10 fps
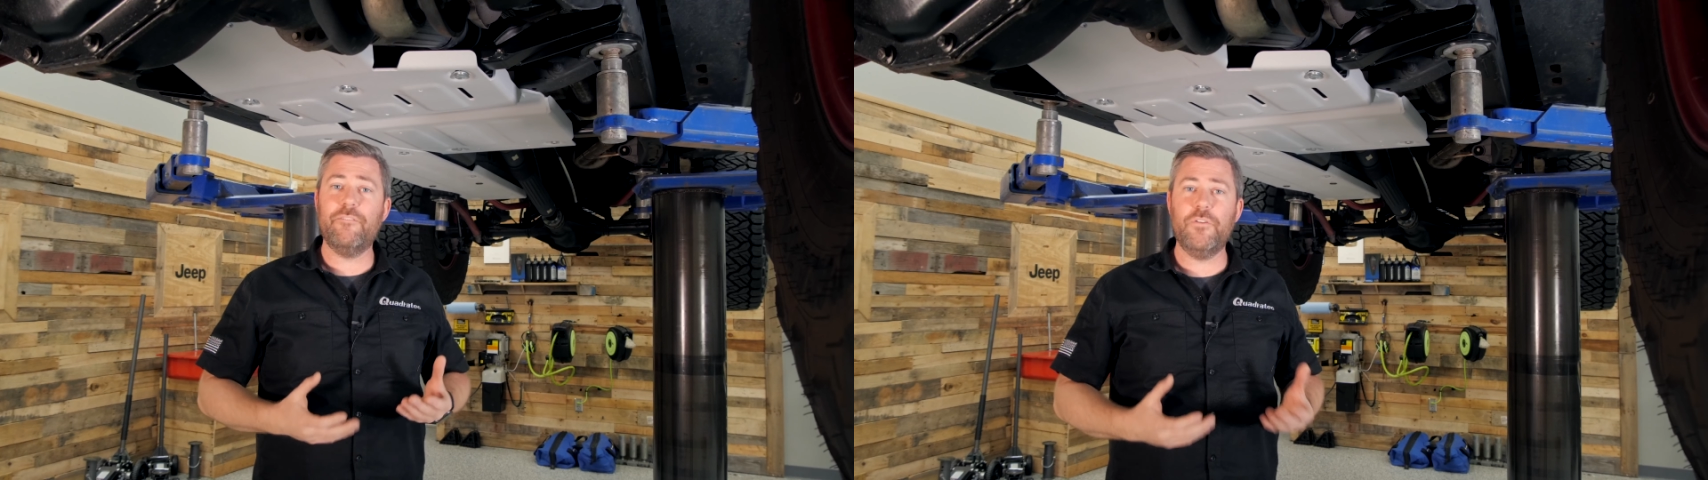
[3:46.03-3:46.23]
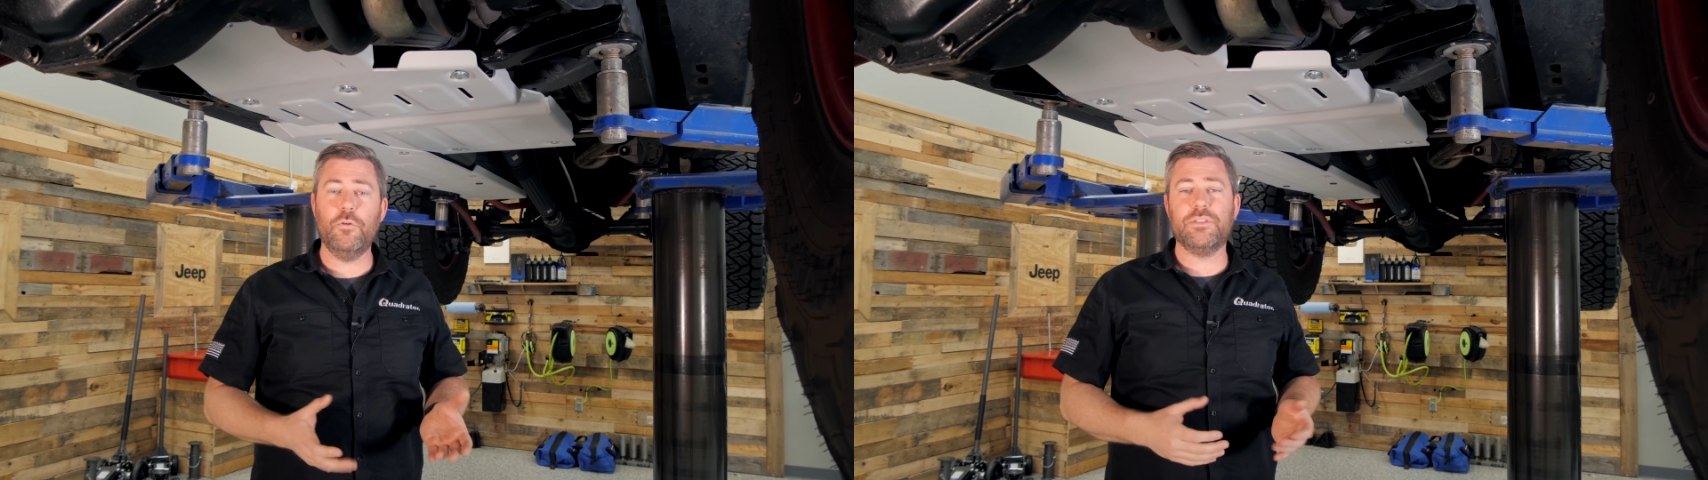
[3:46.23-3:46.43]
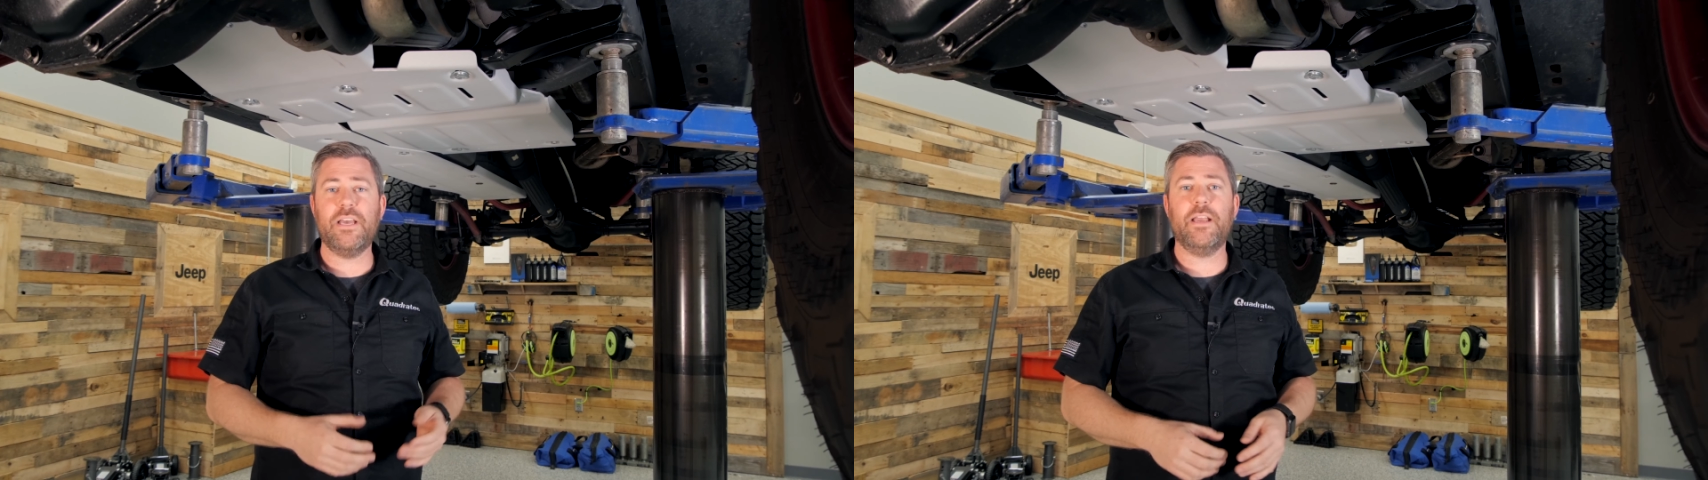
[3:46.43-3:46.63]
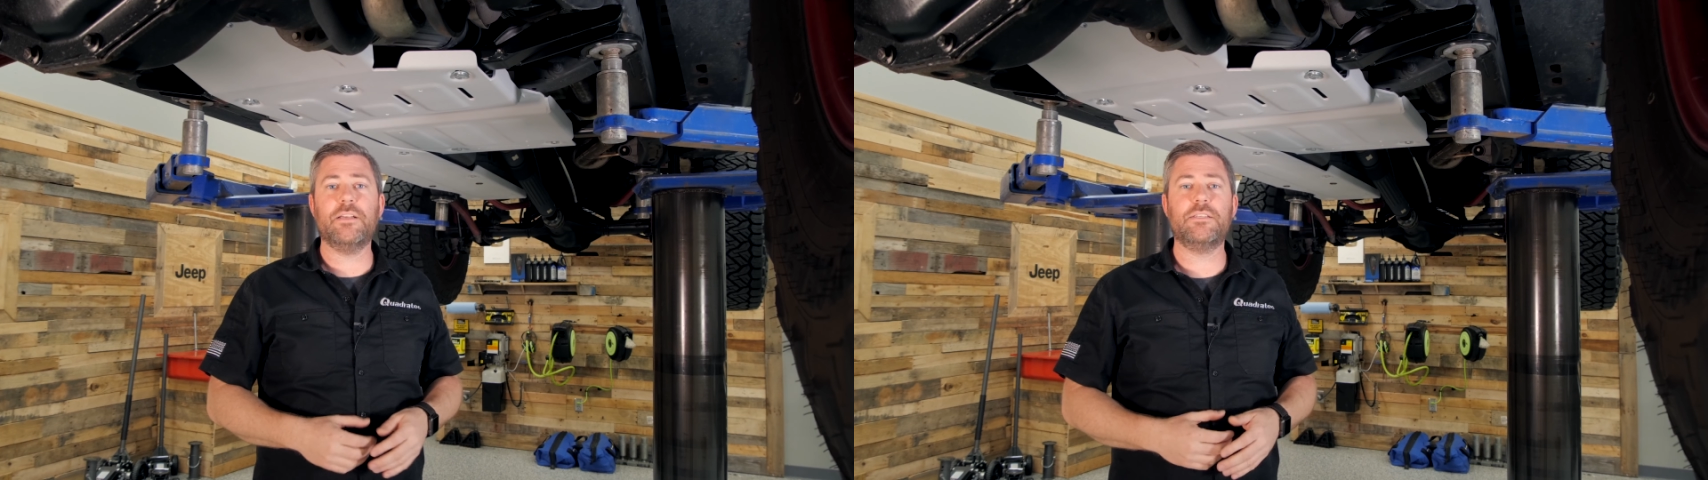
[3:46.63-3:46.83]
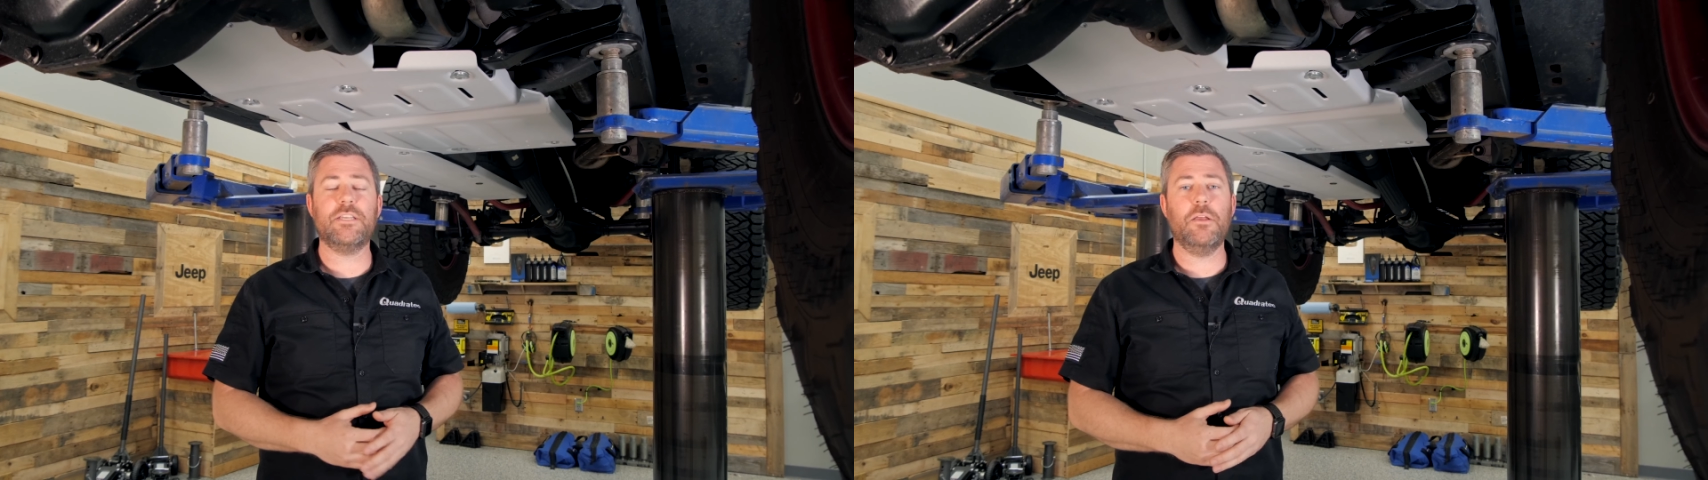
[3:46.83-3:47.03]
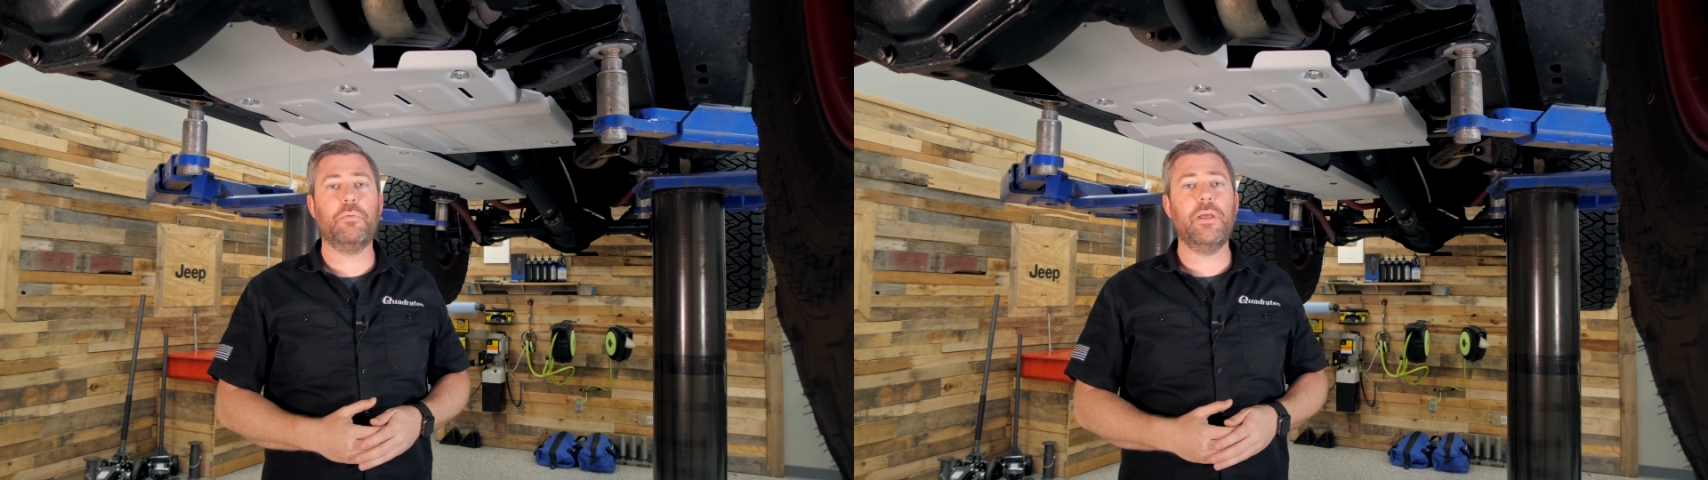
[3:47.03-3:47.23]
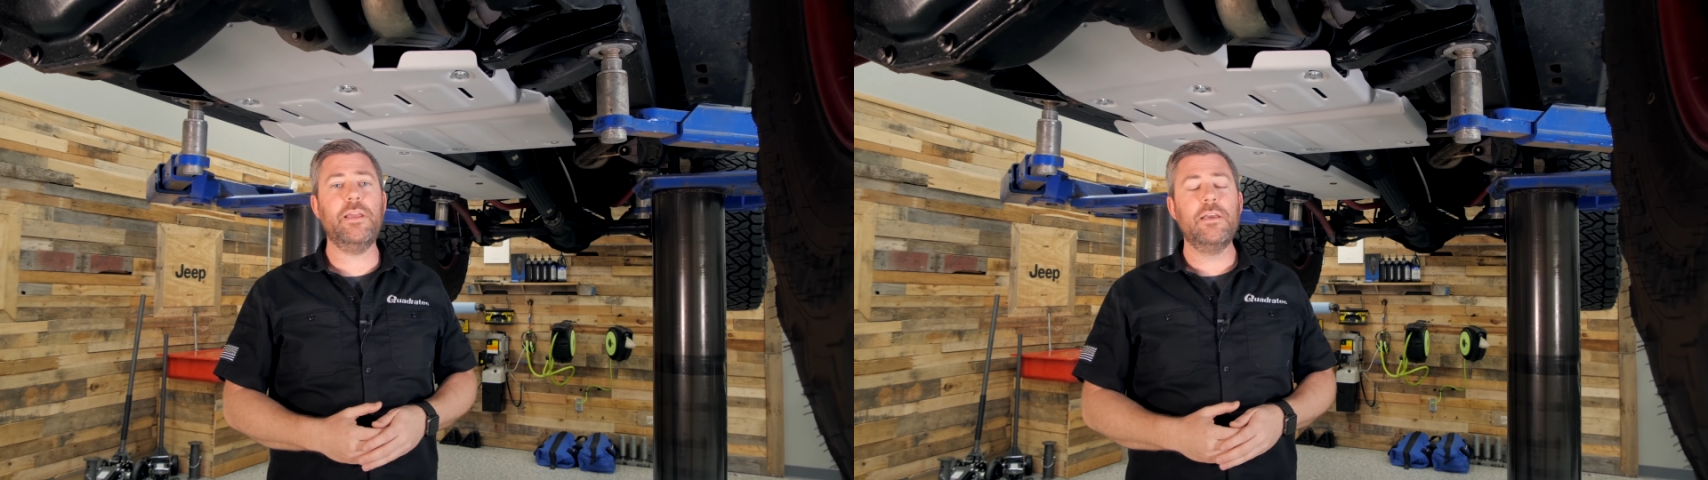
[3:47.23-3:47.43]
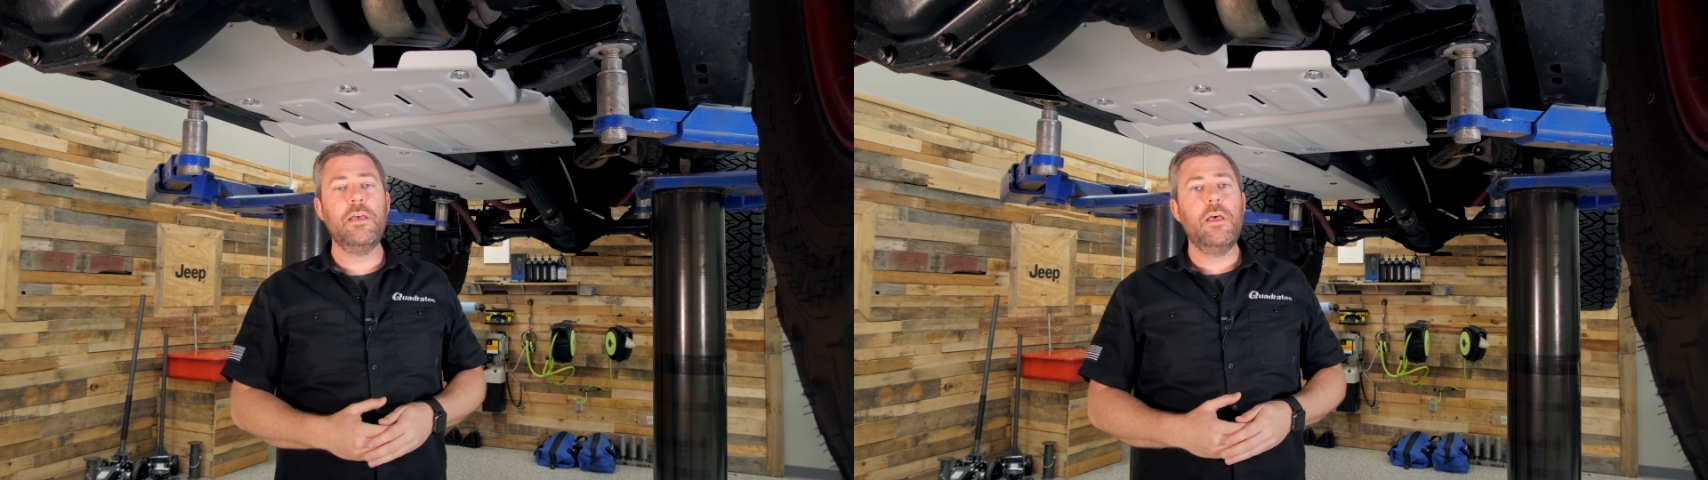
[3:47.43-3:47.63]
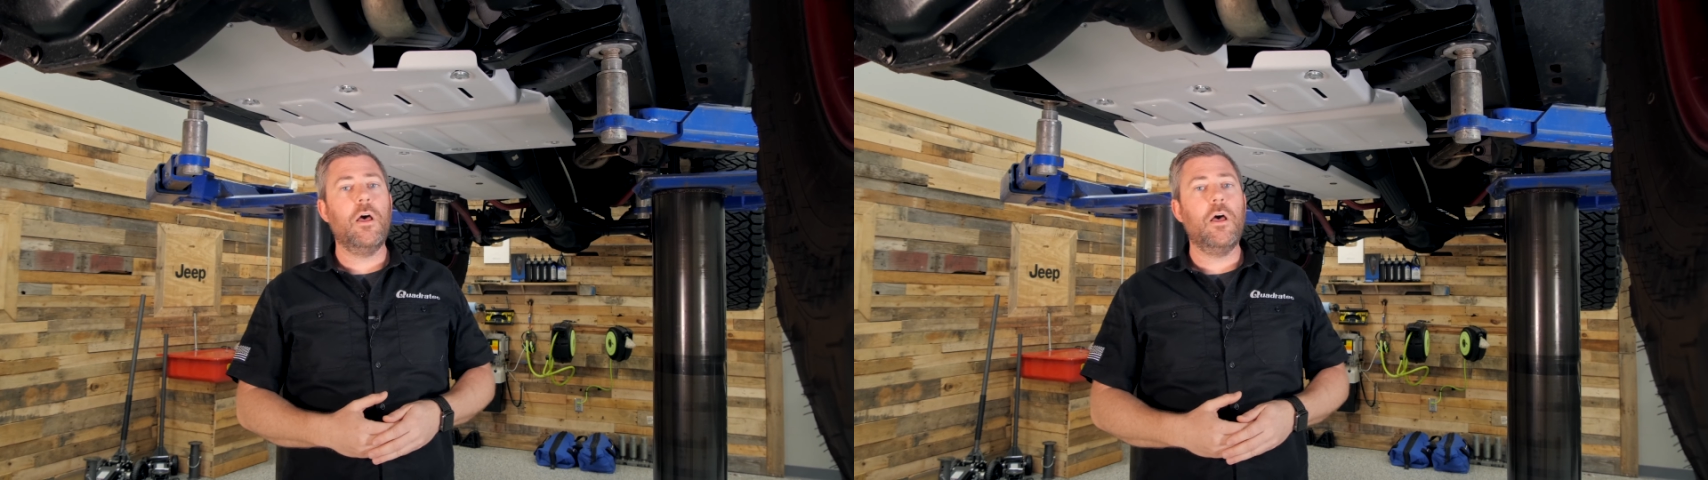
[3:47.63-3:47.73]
fuel tank skid plate,